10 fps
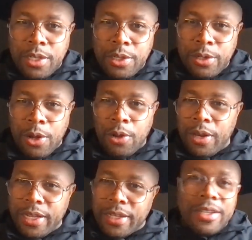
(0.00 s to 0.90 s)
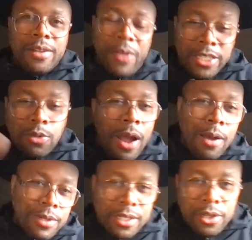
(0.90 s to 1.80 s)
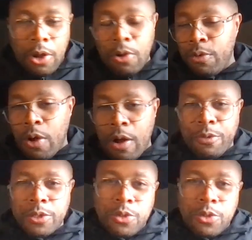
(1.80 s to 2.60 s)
You know, like, that's why I was in the Oval Office.